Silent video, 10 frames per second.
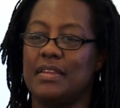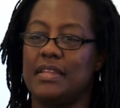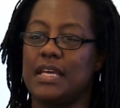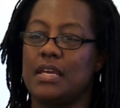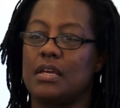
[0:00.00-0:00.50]
and
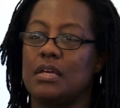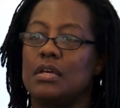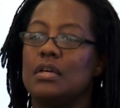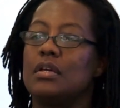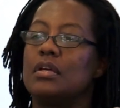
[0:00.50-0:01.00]
think,
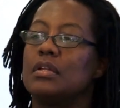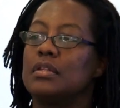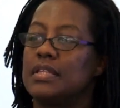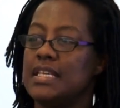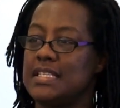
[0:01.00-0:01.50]

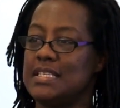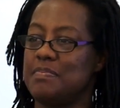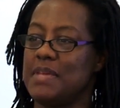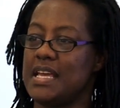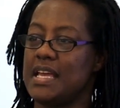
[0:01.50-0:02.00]
this is
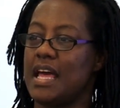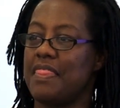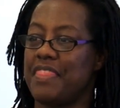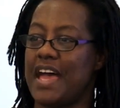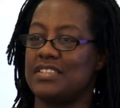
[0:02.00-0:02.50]
me
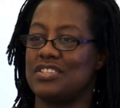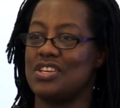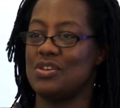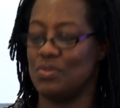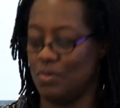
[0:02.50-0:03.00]
and that's
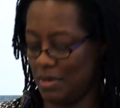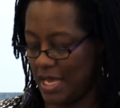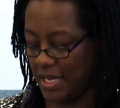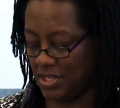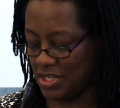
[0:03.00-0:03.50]
you,
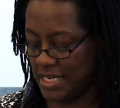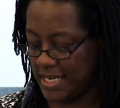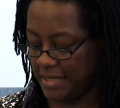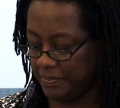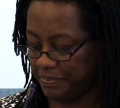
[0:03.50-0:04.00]
actually.